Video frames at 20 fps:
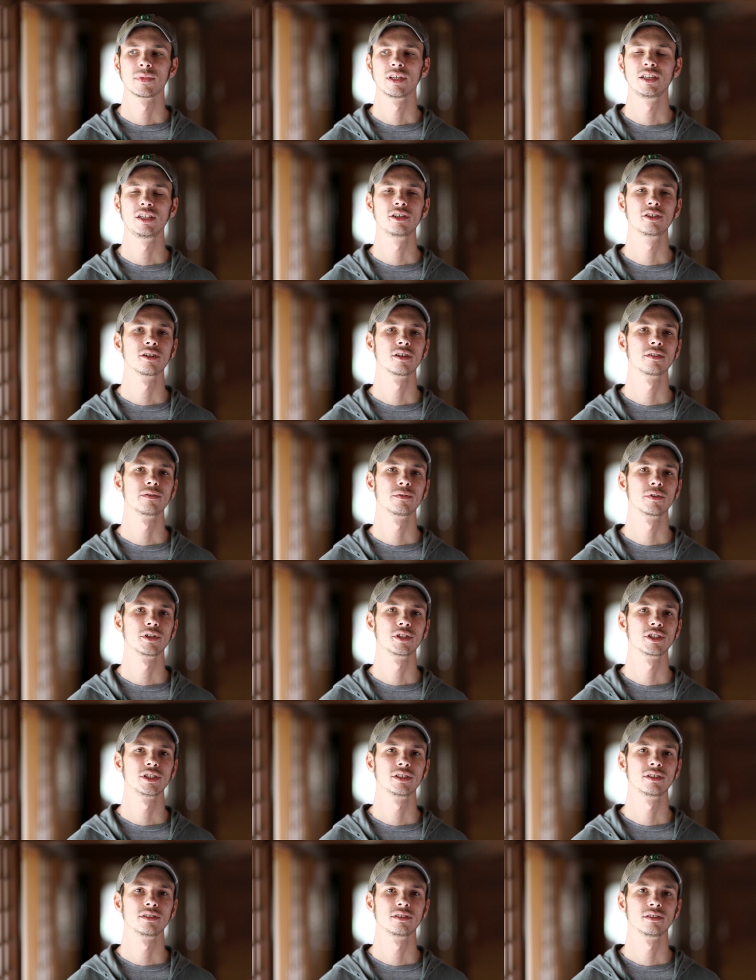The Nikon
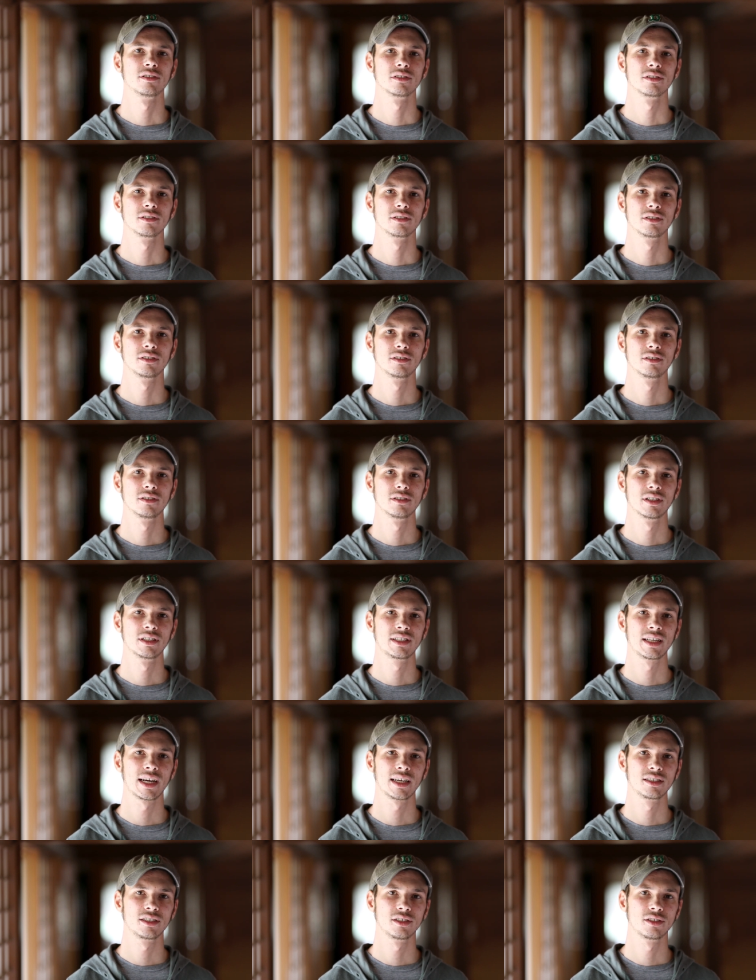version
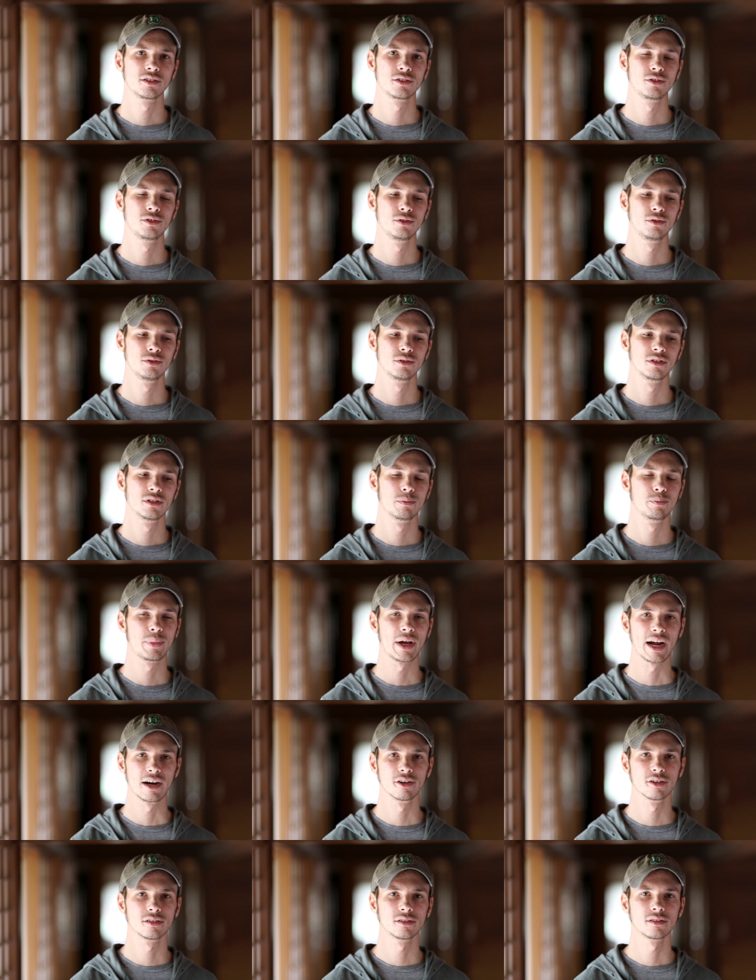attaches to the
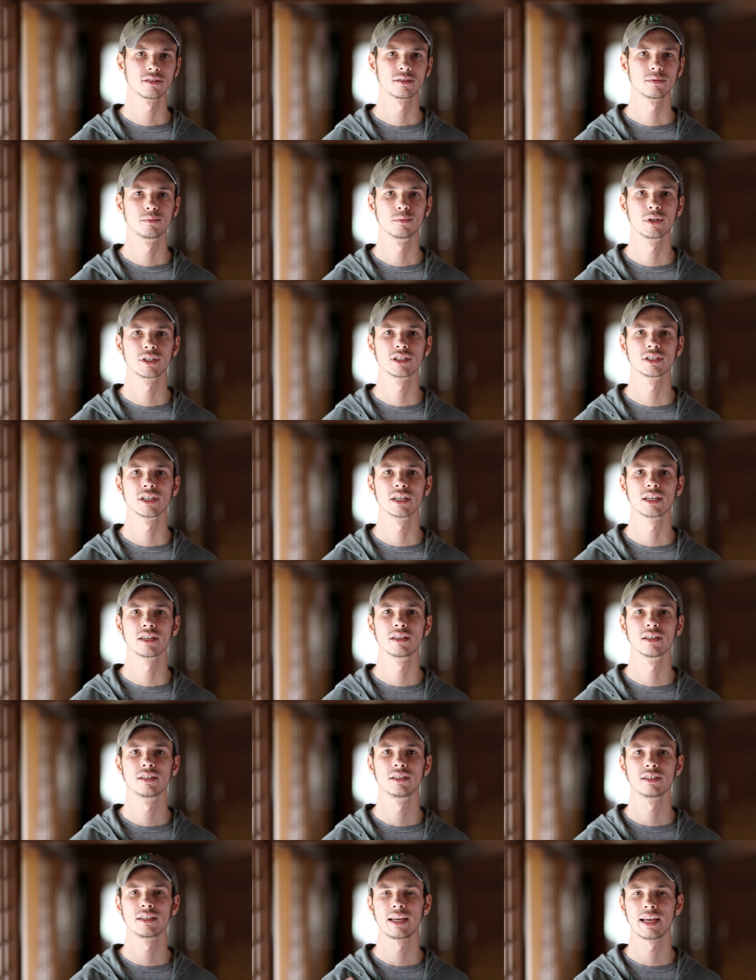barrel, much like
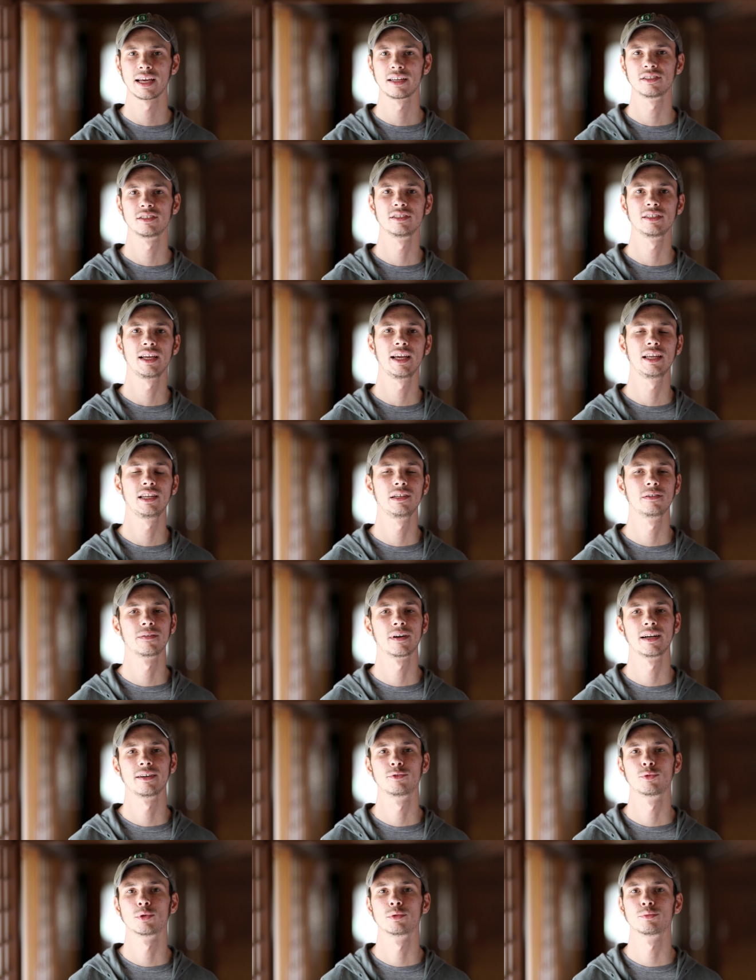the Canon
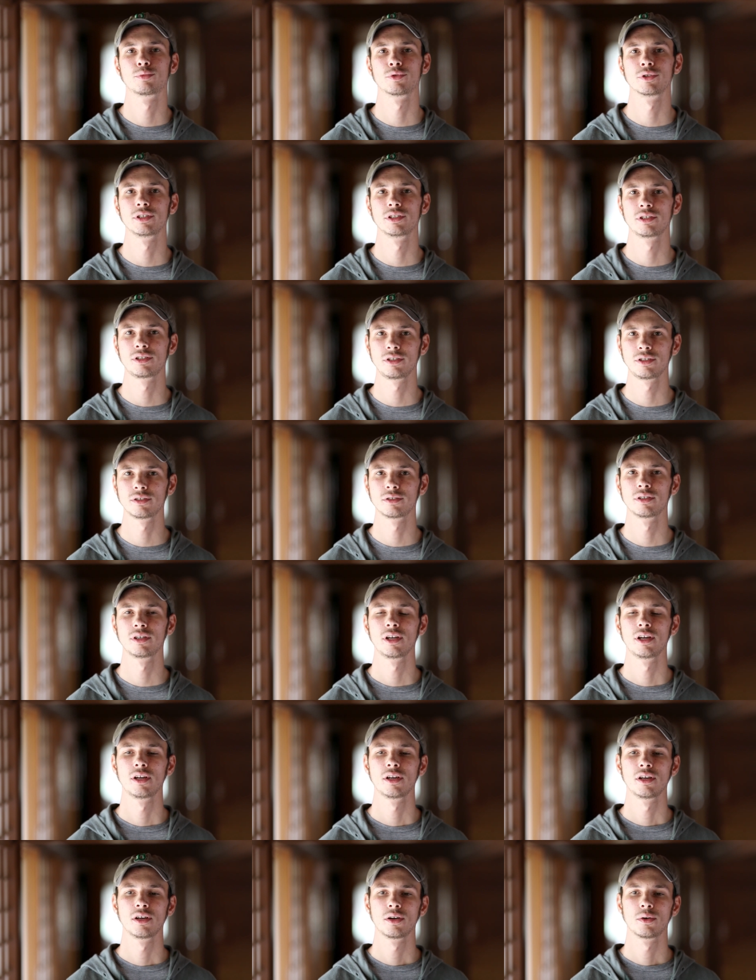85 1.2,
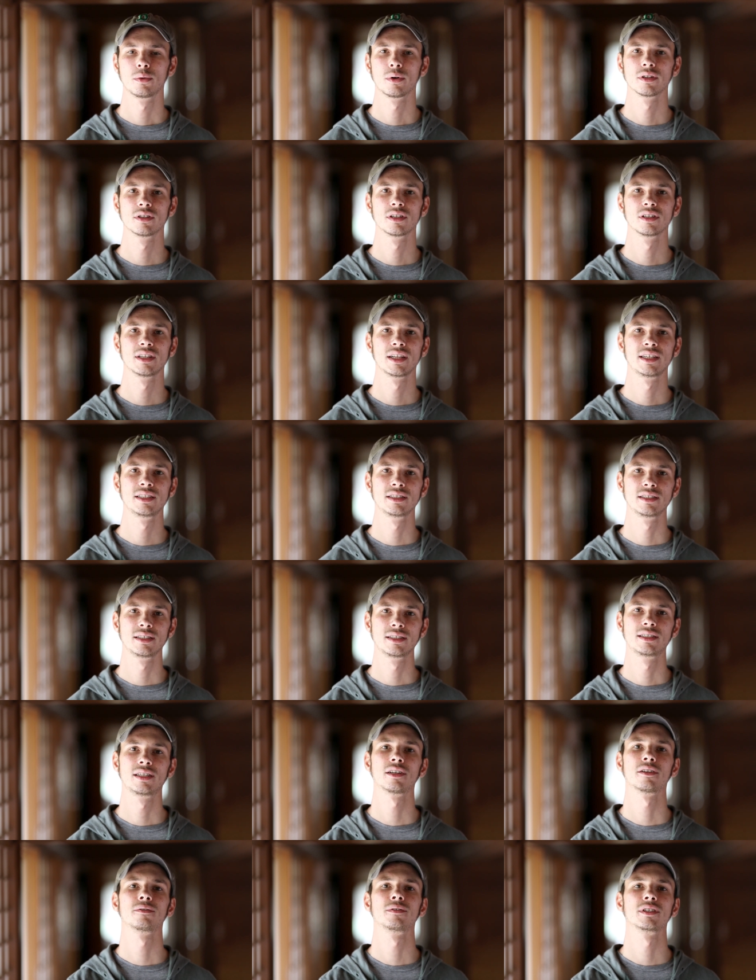while the lens
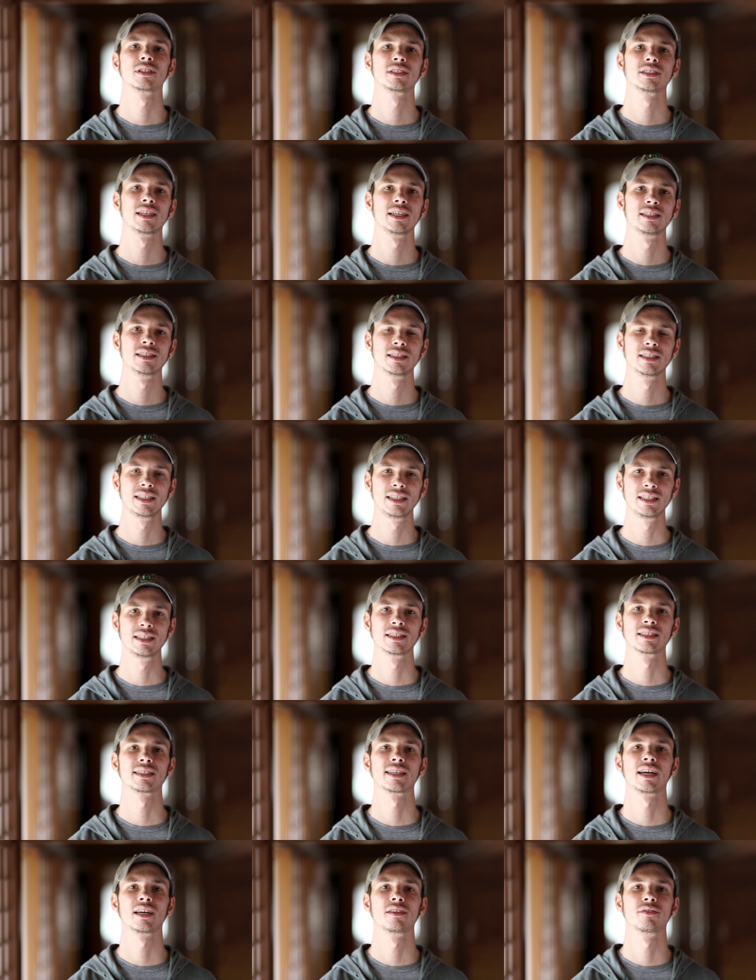itself extends
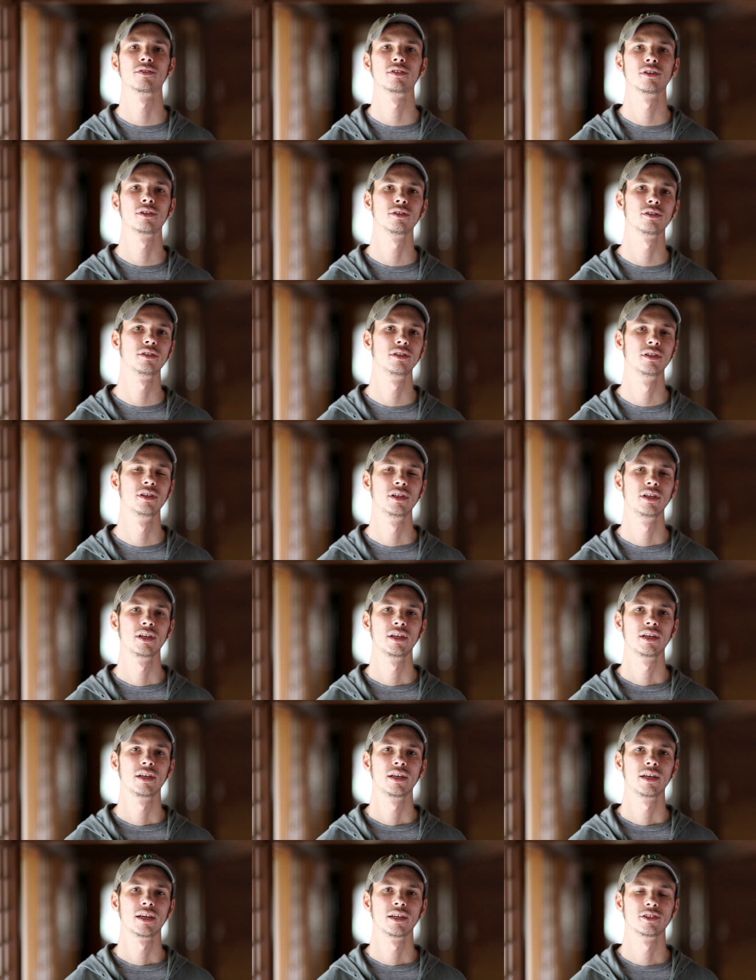inside of the hood.
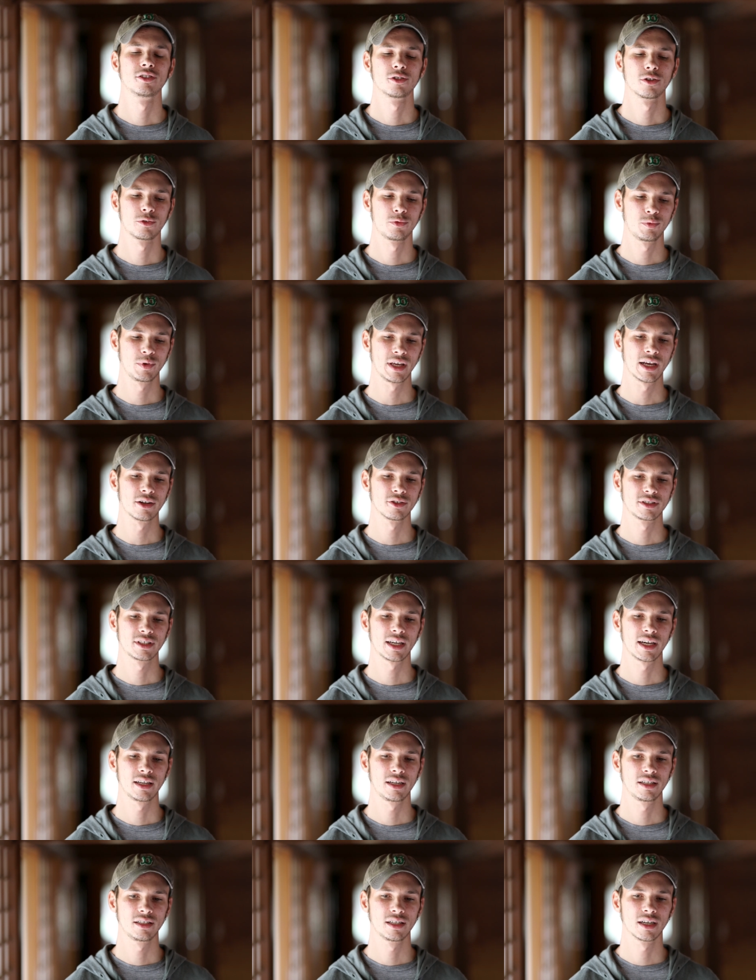And so from the
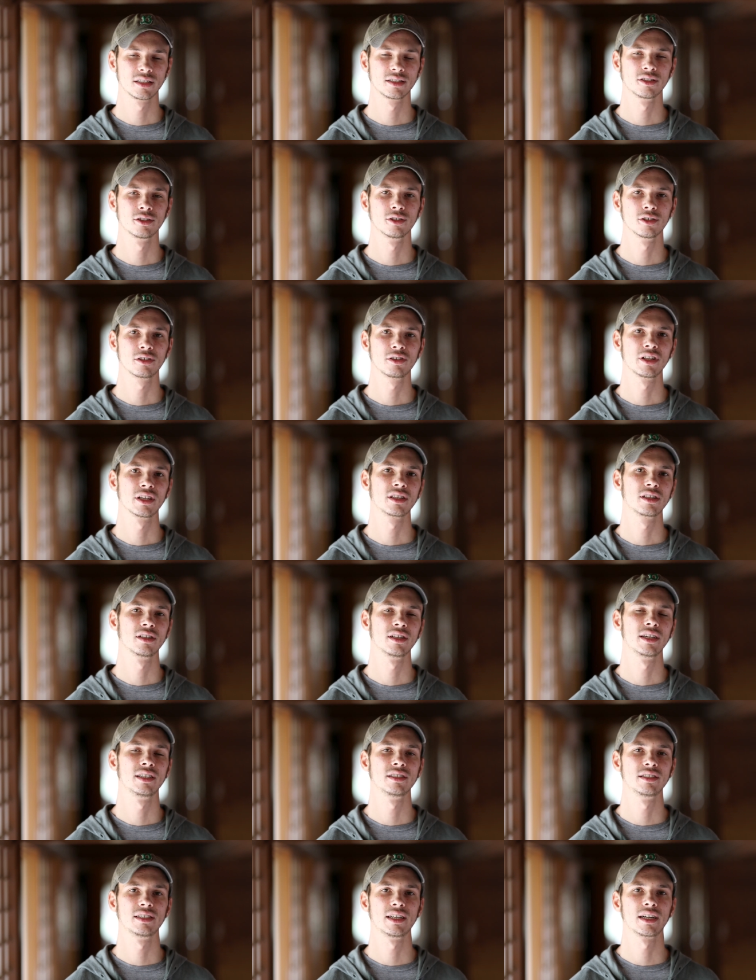outside, it doesn't look like the
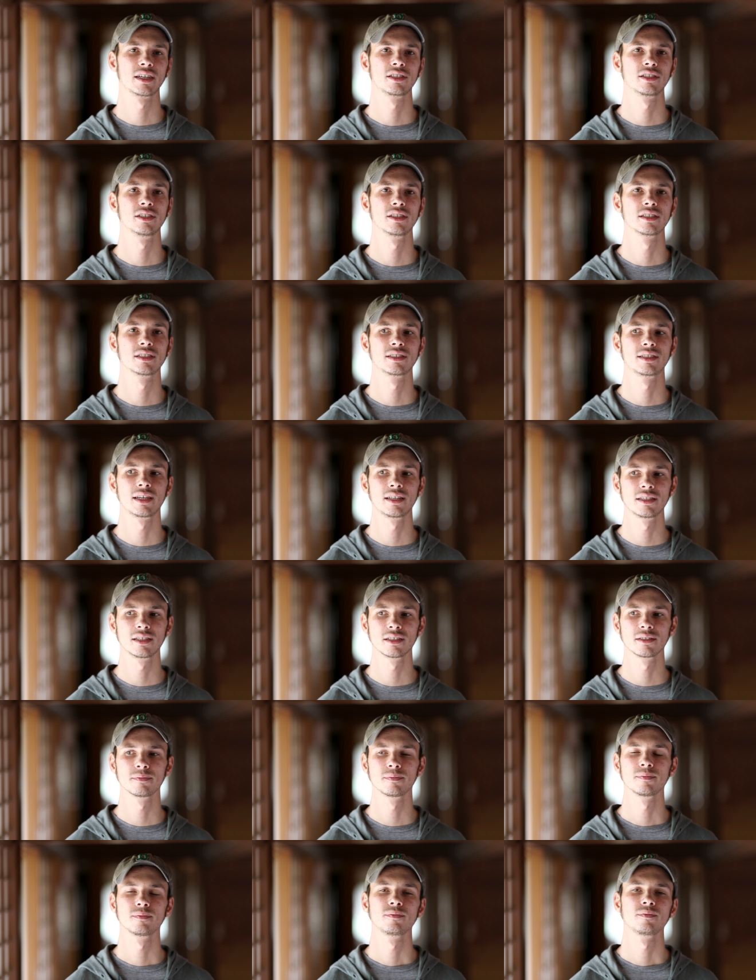lens is actually
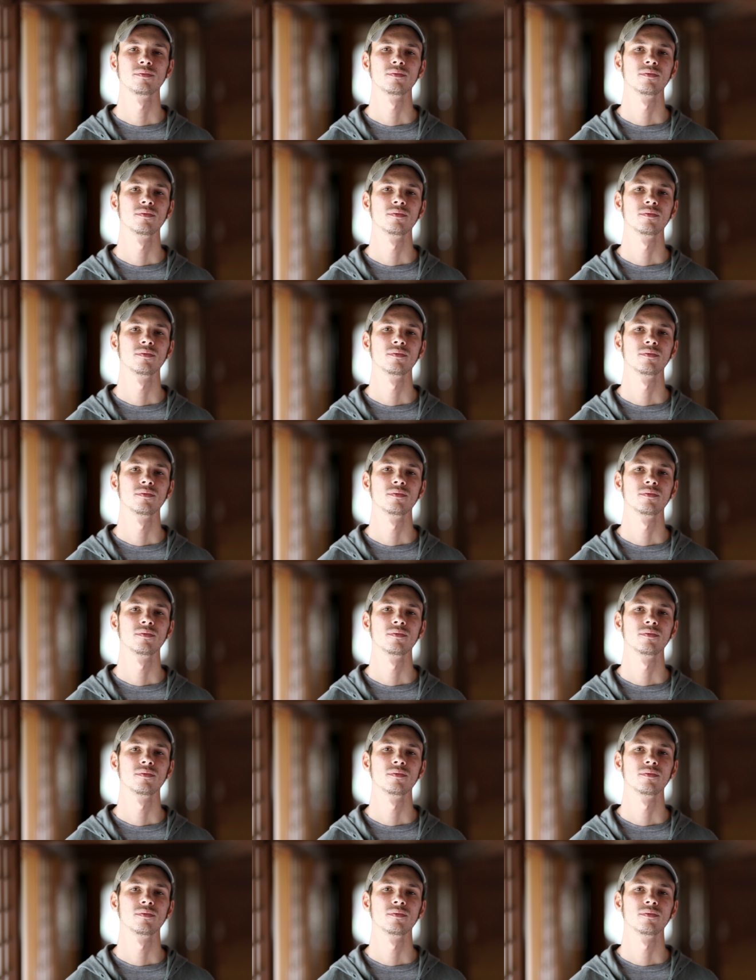extending.